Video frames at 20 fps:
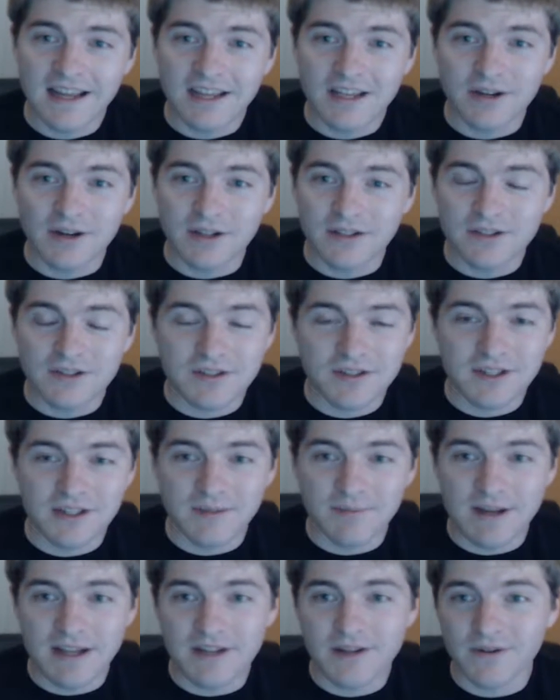It's just going
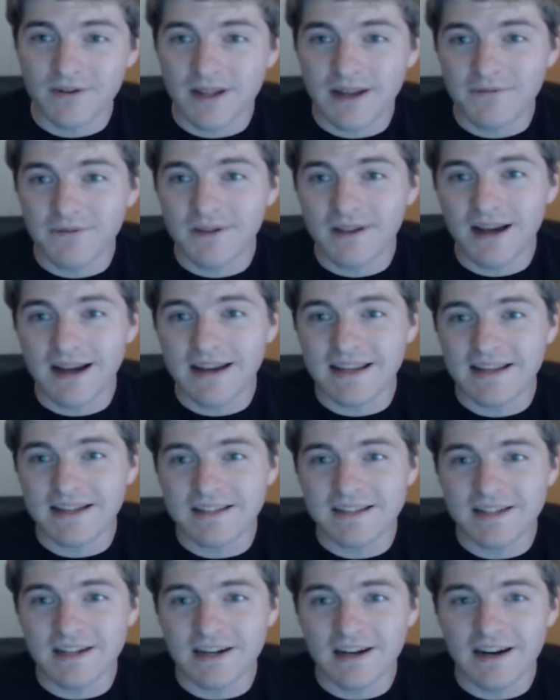to make your life a lot
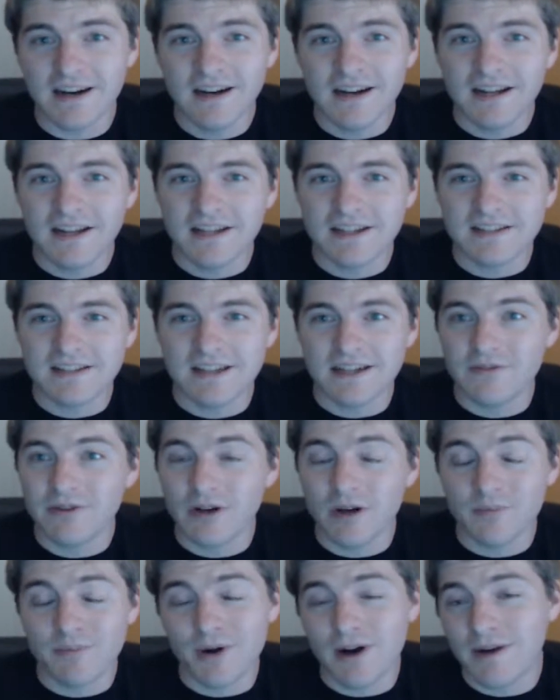easier inside of
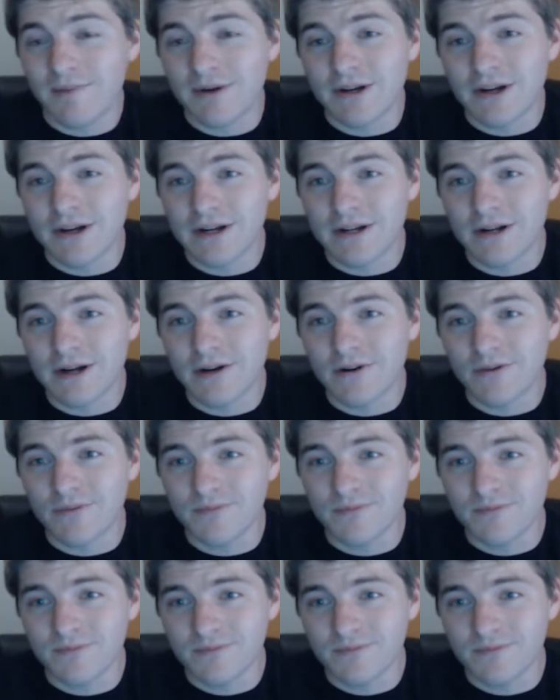your apartment or your home.